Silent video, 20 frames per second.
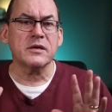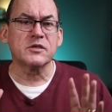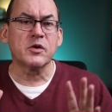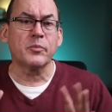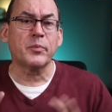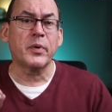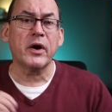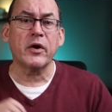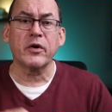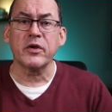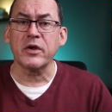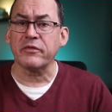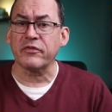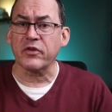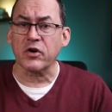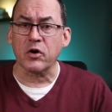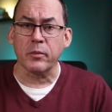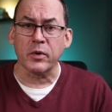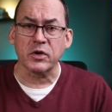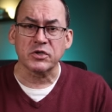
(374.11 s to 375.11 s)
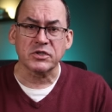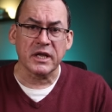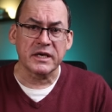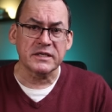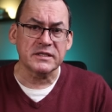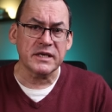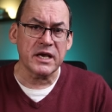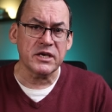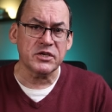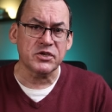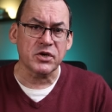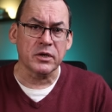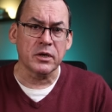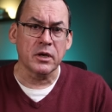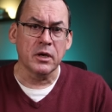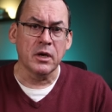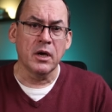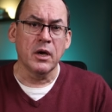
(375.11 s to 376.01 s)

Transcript: superior for commercialization.